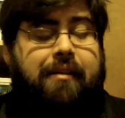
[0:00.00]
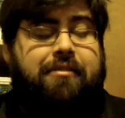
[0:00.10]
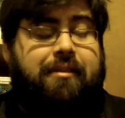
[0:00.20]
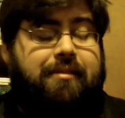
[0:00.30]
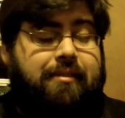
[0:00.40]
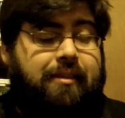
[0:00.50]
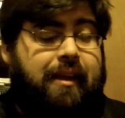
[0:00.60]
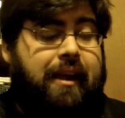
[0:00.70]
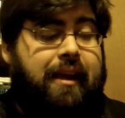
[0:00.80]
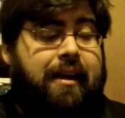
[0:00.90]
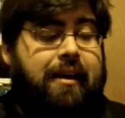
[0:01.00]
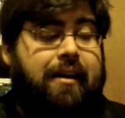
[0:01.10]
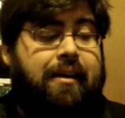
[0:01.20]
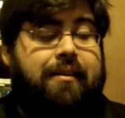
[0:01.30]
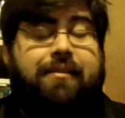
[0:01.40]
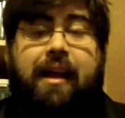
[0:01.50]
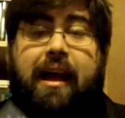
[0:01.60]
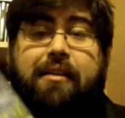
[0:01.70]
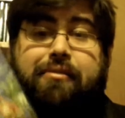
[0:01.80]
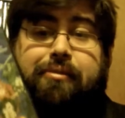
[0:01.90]
Justice League
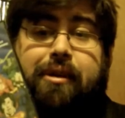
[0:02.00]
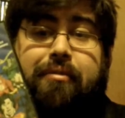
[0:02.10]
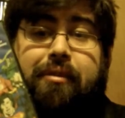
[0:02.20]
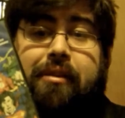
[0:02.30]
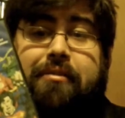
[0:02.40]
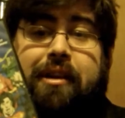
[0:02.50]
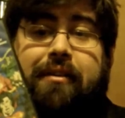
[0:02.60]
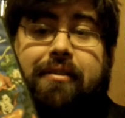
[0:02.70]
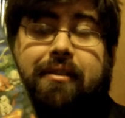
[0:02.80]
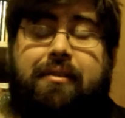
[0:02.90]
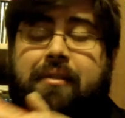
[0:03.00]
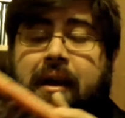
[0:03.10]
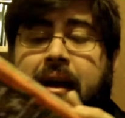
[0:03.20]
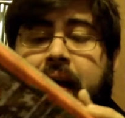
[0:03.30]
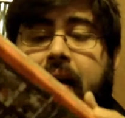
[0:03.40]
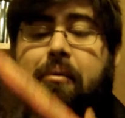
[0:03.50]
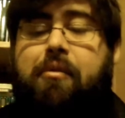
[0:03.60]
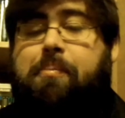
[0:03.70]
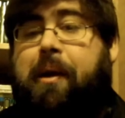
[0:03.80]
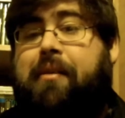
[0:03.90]
Task Force for the Genesis
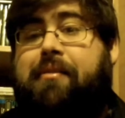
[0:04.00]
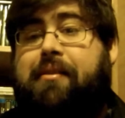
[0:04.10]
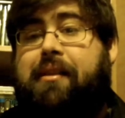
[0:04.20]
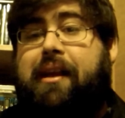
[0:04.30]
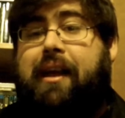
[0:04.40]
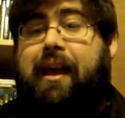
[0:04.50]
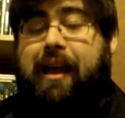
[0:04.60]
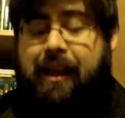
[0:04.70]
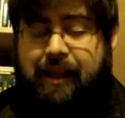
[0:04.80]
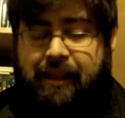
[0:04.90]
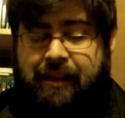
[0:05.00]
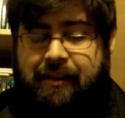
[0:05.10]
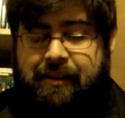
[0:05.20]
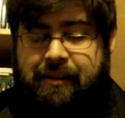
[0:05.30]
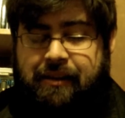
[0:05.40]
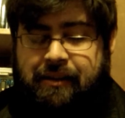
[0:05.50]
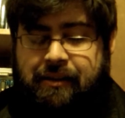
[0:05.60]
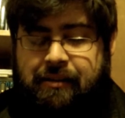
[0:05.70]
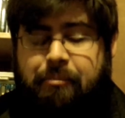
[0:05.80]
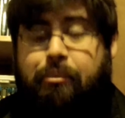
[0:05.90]
was basically a
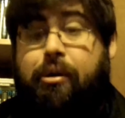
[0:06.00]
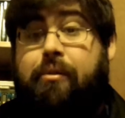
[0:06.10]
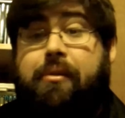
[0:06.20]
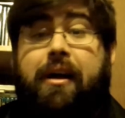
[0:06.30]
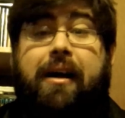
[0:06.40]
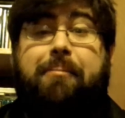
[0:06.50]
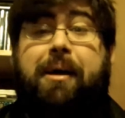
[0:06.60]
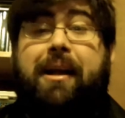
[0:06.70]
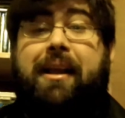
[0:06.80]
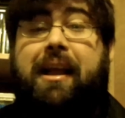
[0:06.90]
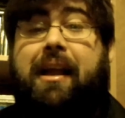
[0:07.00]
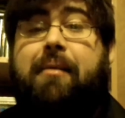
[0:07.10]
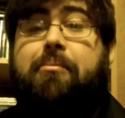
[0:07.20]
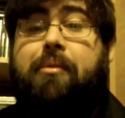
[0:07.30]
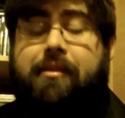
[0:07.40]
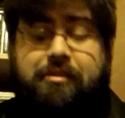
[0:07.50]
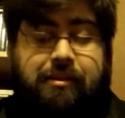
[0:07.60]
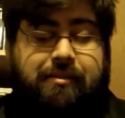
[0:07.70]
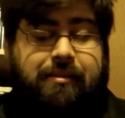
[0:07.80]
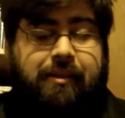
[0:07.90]
Mortal Kombat game with
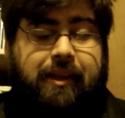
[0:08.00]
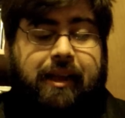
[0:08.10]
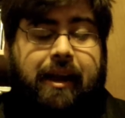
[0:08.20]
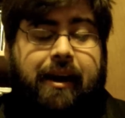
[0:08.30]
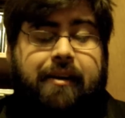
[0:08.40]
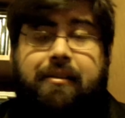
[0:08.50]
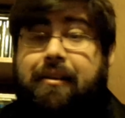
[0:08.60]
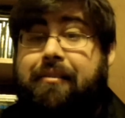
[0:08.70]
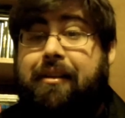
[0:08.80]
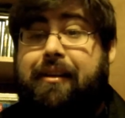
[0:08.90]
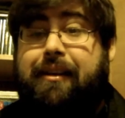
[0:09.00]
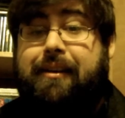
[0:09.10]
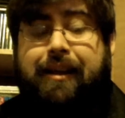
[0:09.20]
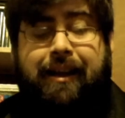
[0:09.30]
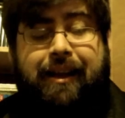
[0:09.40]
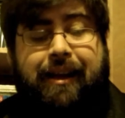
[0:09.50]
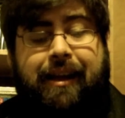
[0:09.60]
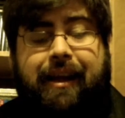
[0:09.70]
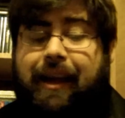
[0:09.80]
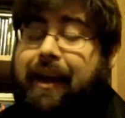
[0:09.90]
Justice League characters in it.
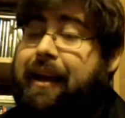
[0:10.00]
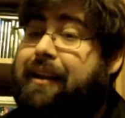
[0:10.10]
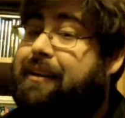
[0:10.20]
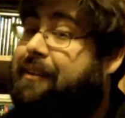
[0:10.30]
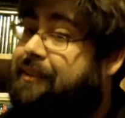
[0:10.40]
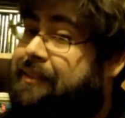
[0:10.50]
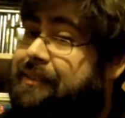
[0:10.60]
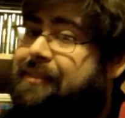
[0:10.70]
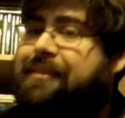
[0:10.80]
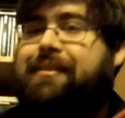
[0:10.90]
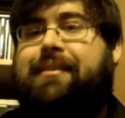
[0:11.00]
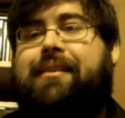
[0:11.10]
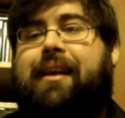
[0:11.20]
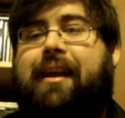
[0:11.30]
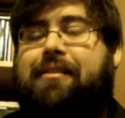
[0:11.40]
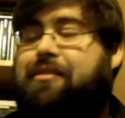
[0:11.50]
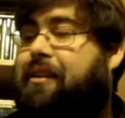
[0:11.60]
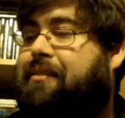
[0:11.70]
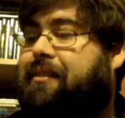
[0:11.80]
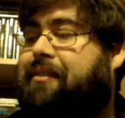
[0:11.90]
And
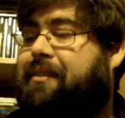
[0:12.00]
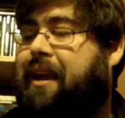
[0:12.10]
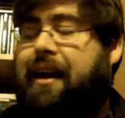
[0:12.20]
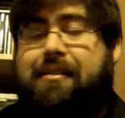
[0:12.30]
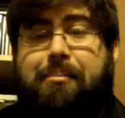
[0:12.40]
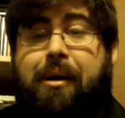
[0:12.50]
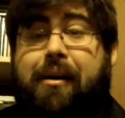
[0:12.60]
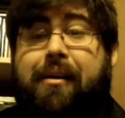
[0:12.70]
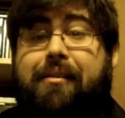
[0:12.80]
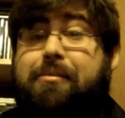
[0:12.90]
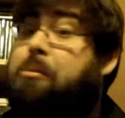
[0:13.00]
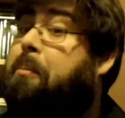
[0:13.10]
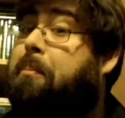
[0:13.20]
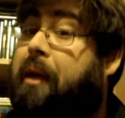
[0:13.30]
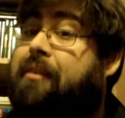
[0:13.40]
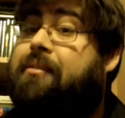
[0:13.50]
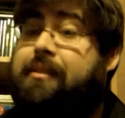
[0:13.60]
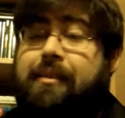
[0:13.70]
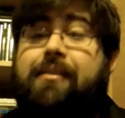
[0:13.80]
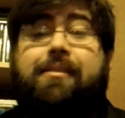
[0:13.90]
Injustice Gods Among Us,
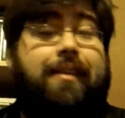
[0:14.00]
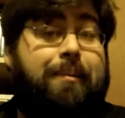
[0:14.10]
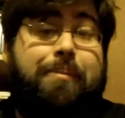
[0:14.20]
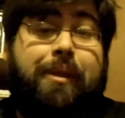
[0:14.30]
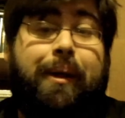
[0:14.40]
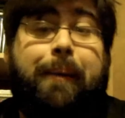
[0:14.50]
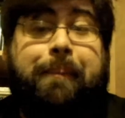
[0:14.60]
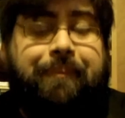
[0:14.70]
basically the same thing.